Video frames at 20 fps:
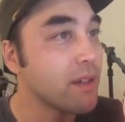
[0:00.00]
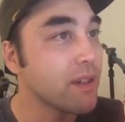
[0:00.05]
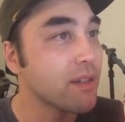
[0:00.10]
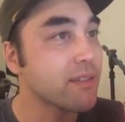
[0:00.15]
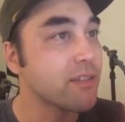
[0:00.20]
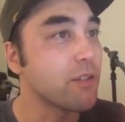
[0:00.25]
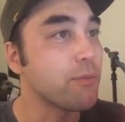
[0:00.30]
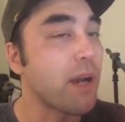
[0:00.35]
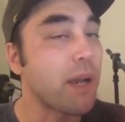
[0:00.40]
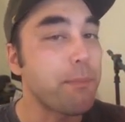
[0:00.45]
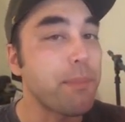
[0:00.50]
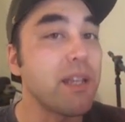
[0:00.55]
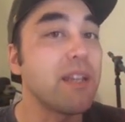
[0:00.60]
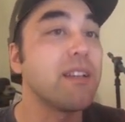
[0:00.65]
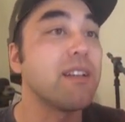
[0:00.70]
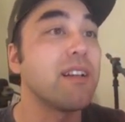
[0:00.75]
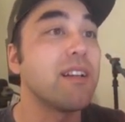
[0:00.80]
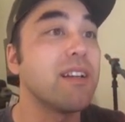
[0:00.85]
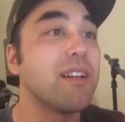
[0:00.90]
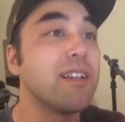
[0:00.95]
So it might
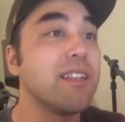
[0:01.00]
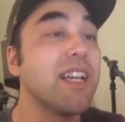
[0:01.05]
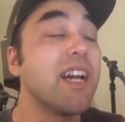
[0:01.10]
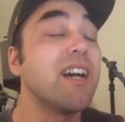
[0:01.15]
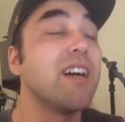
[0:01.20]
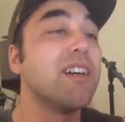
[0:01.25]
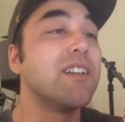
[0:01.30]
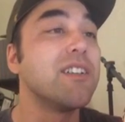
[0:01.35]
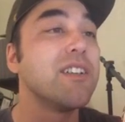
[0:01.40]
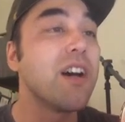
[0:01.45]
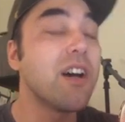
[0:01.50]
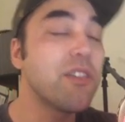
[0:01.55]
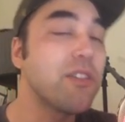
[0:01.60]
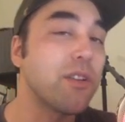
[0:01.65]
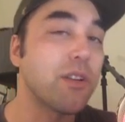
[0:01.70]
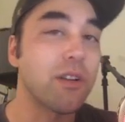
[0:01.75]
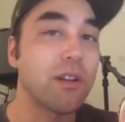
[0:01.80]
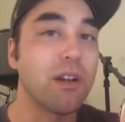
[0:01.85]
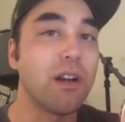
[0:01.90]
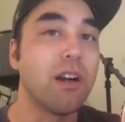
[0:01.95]
be yet
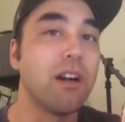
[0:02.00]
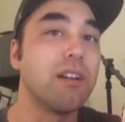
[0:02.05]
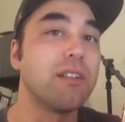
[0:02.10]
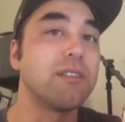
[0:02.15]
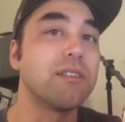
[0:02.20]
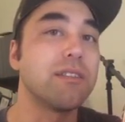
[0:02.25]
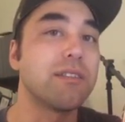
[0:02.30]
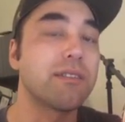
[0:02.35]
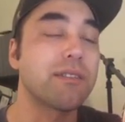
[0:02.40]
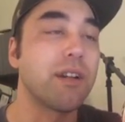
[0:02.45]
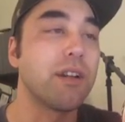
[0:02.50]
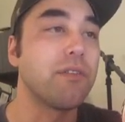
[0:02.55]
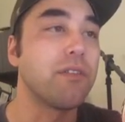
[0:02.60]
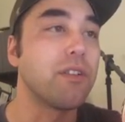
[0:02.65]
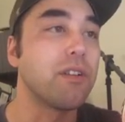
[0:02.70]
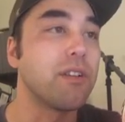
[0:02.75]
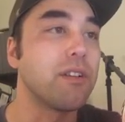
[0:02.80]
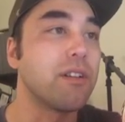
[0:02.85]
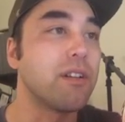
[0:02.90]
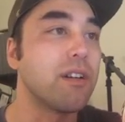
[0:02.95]
another
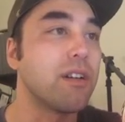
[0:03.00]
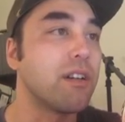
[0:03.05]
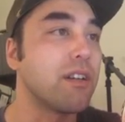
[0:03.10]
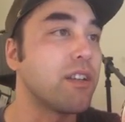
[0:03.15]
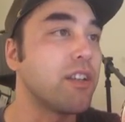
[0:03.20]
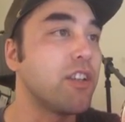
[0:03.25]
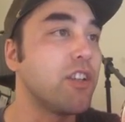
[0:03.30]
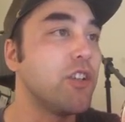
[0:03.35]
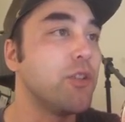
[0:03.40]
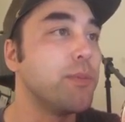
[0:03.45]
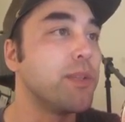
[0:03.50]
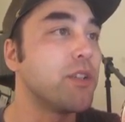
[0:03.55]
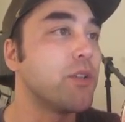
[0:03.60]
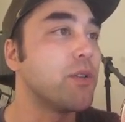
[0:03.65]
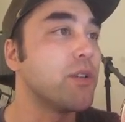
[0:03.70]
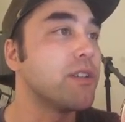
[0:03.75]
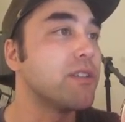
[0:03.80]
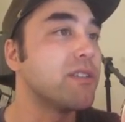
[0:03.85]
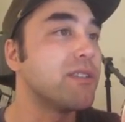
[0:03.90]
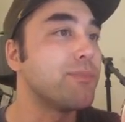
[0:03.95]
undiscovered uh,
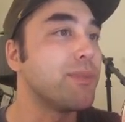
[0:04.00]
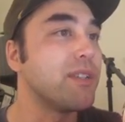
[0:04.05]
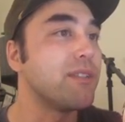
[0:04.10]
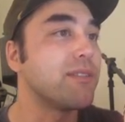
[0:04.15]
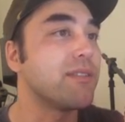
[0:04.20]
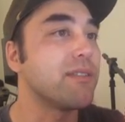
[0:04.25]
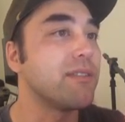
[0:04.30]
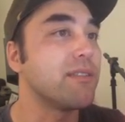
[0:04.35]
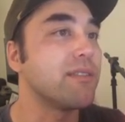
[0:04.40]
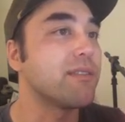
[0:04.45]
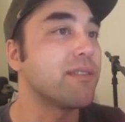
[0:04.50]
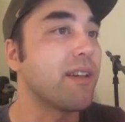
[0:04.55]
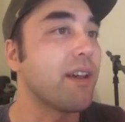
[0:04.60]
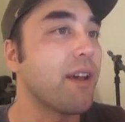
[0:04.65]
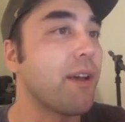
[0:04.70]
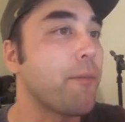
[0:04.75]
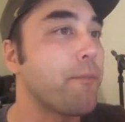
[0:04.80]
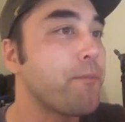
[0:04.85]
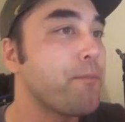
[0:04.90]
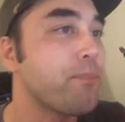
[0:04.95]
humanoid species
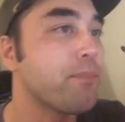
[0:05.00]
that